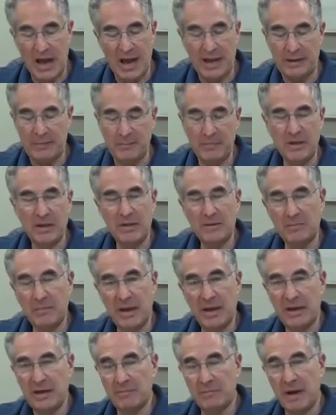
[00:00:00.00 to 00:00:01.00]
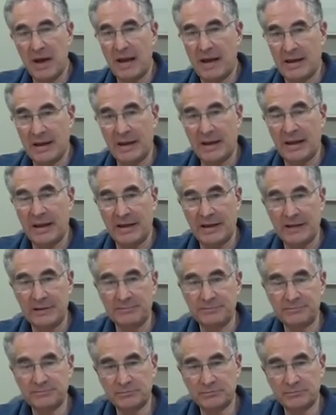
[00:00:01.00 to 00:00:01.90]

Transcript: not being made by a client.